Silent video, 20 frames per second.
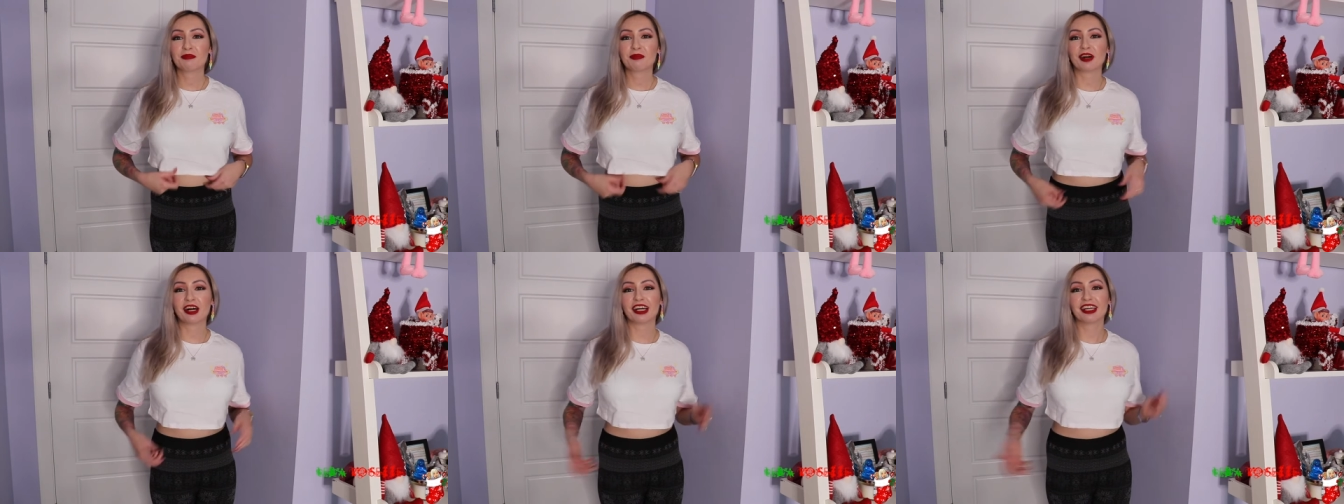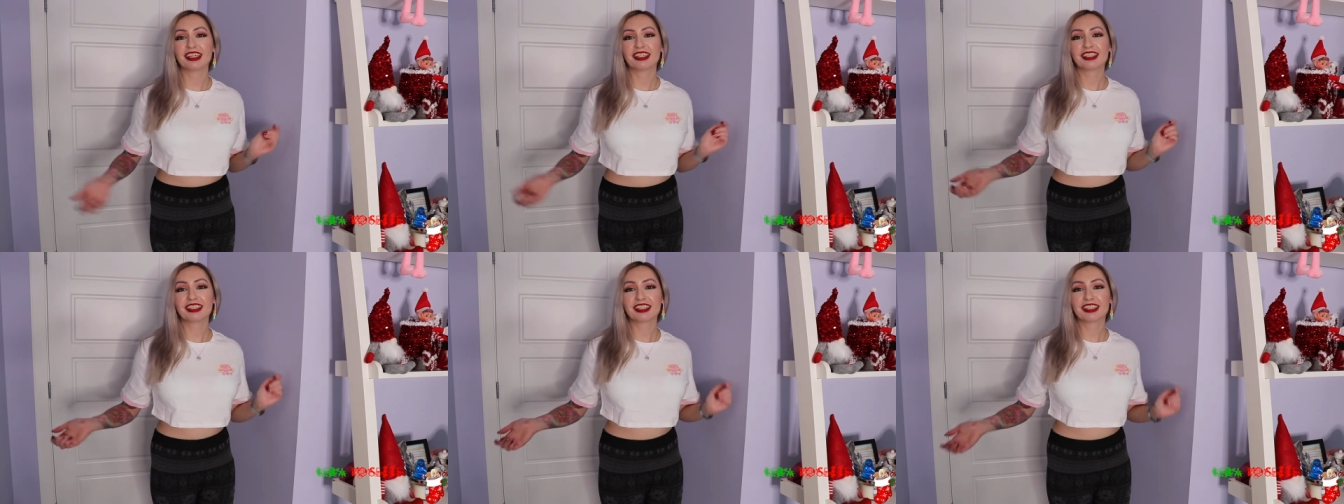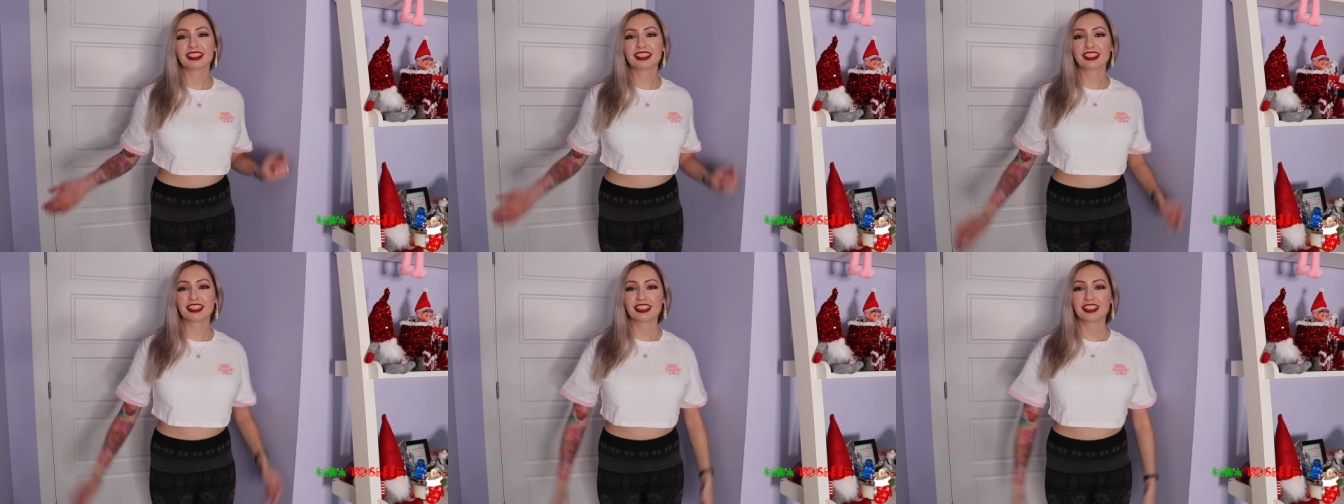but
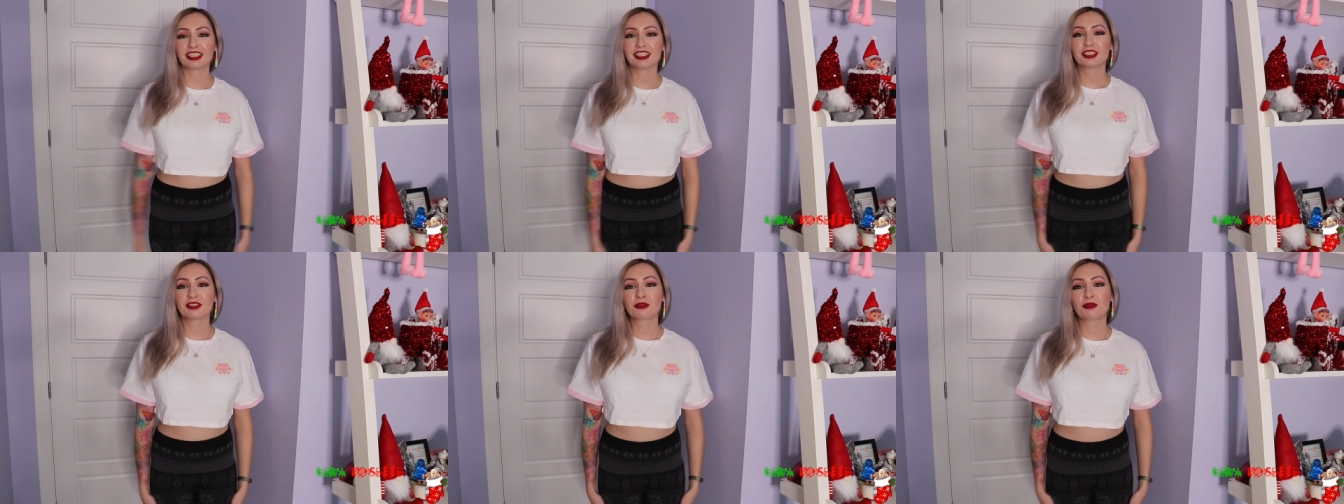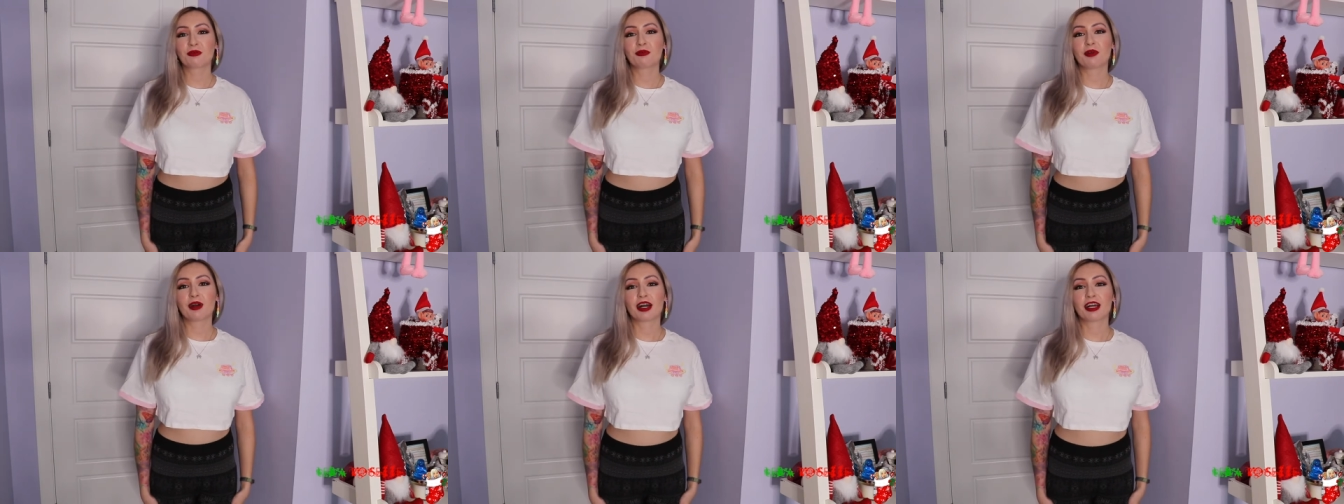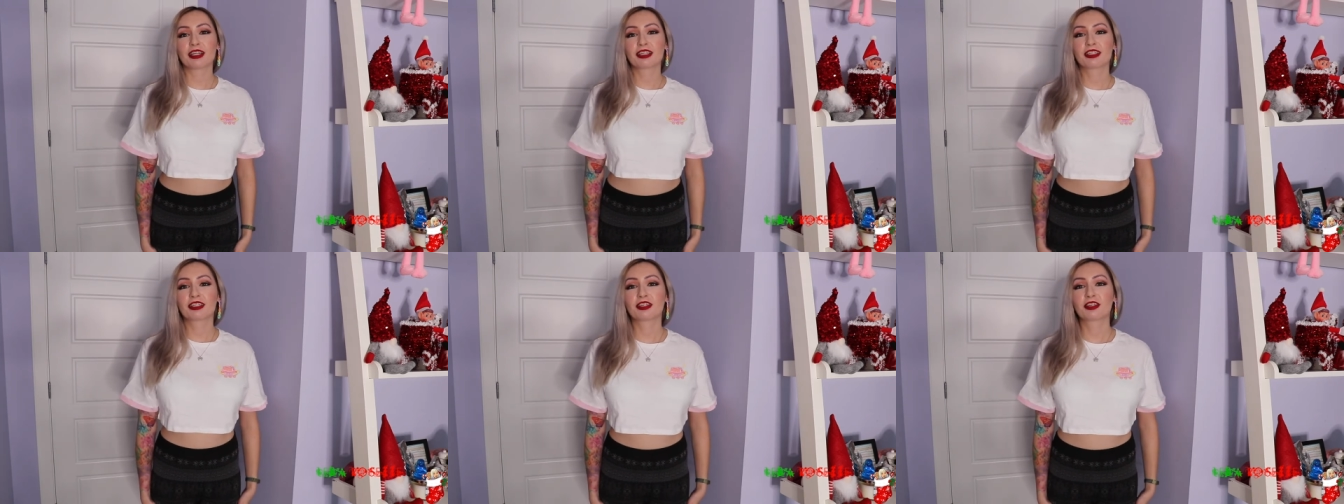this is
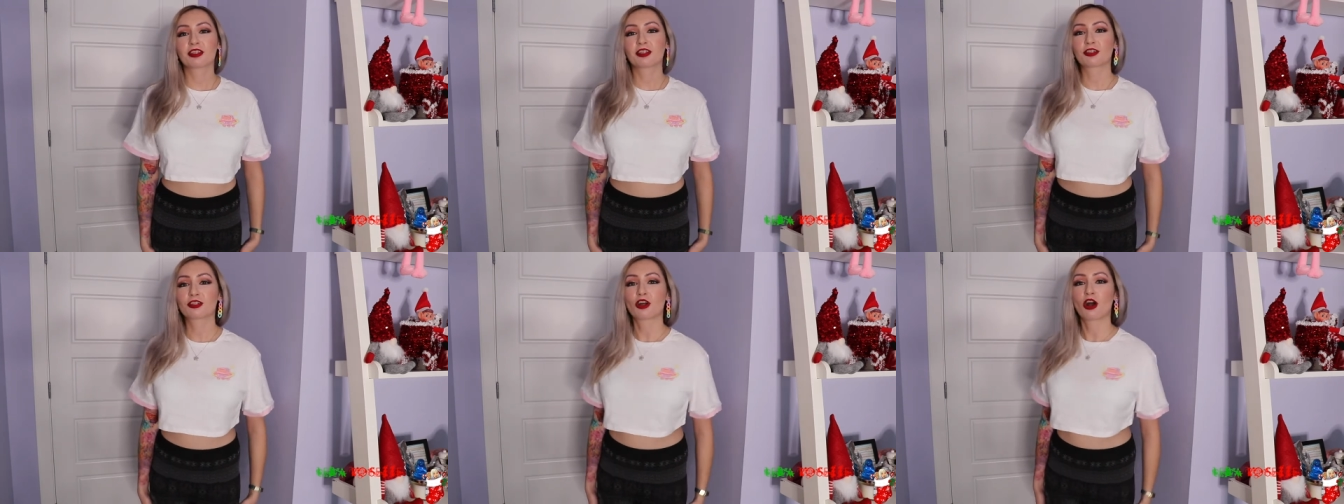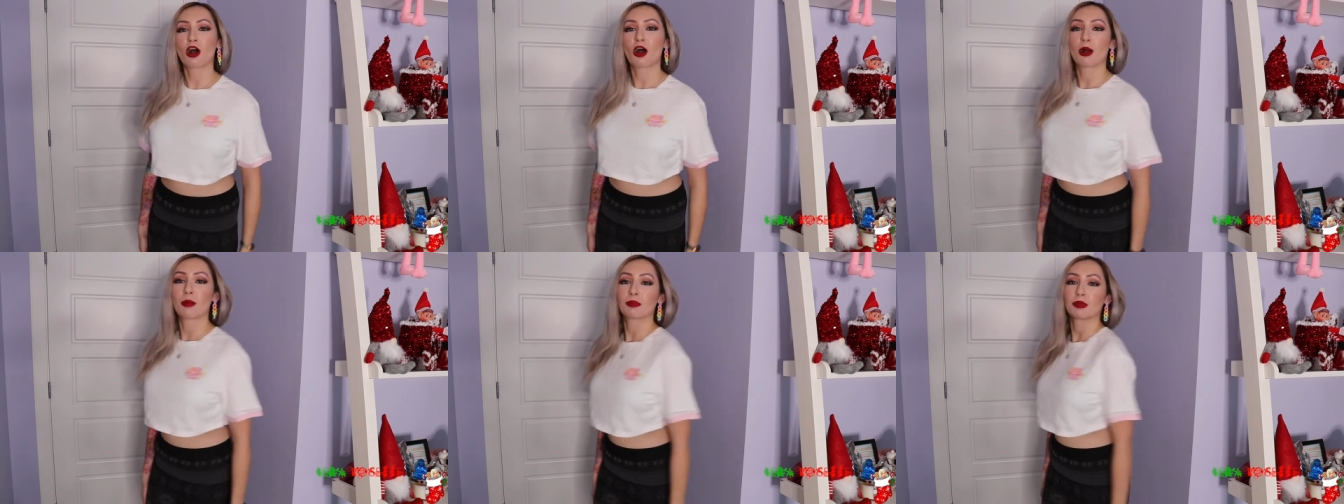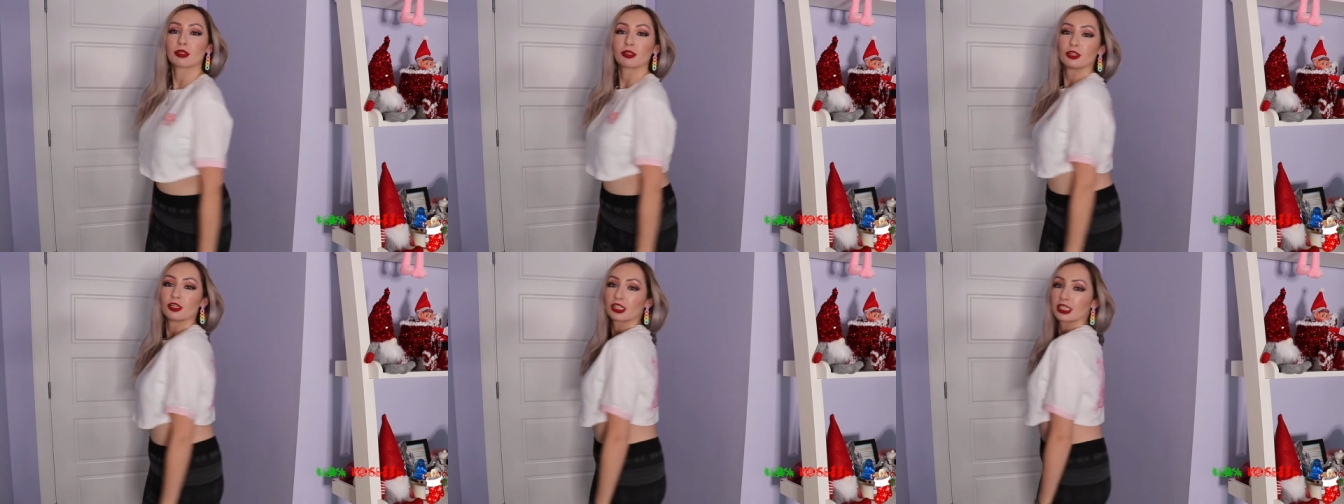what the
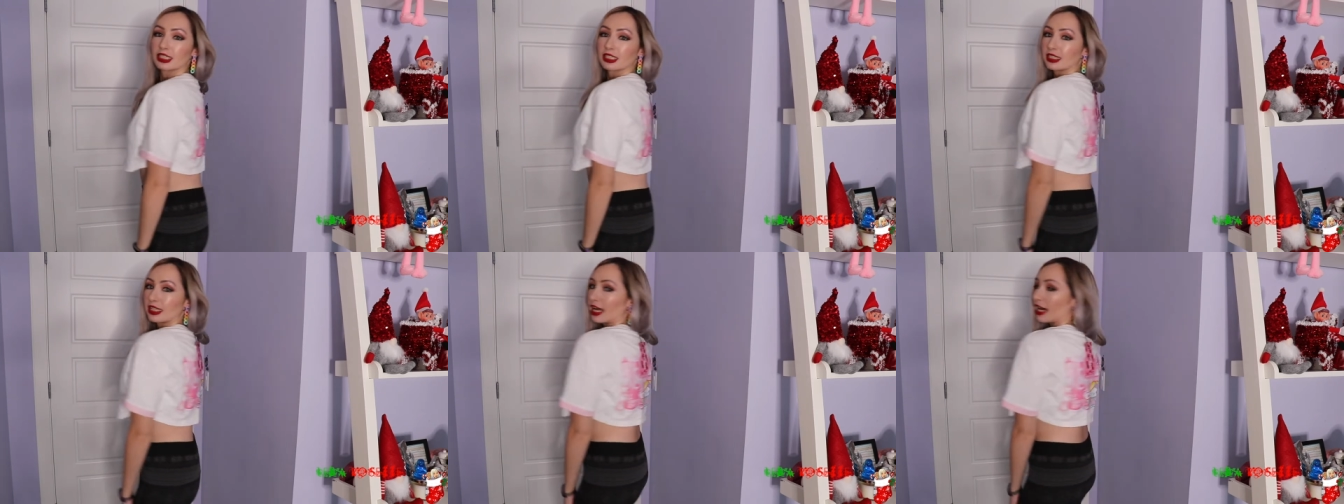top looks